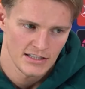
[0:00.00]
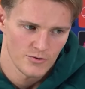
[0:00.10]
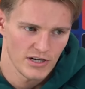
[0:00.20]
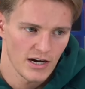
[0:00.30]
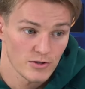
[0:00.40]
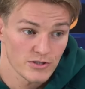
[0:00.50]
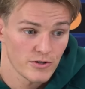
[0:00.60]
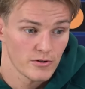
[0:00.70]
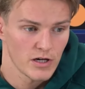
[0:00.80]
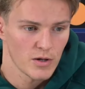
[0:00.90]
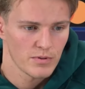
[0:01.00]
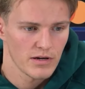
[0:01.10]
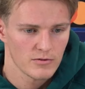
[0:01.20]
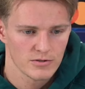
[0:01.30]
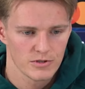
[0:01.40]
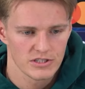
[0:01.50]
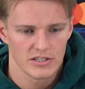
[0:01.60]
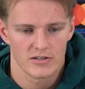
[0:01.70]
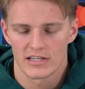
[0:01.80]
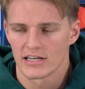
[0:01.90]
when I was growing up, I was watching
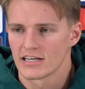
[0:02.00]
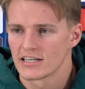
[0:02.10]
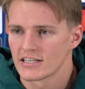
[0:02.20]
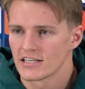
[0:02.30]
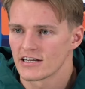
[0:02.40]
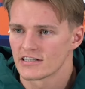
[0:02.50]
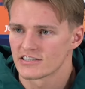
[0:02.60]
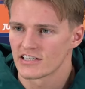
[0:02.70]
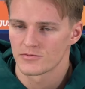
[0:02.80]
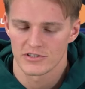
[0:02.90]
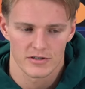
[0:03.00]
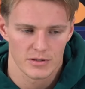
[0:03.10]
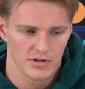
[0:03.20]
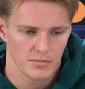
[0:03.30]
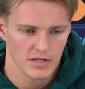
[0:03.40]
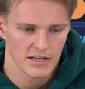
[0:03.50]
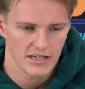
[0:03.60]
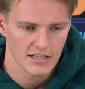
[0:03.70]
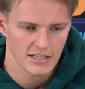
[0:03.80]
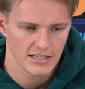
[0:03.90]
all the English teams, you know, the Premier League
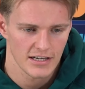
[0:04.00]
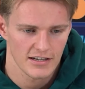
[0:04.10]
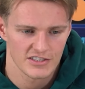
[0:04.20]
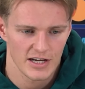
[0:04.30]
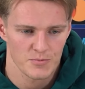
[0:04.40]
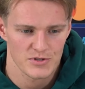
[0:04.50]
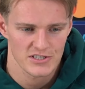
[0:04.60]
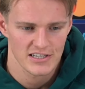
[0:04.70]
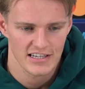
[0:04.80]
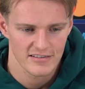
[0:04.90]
and, and Champions League.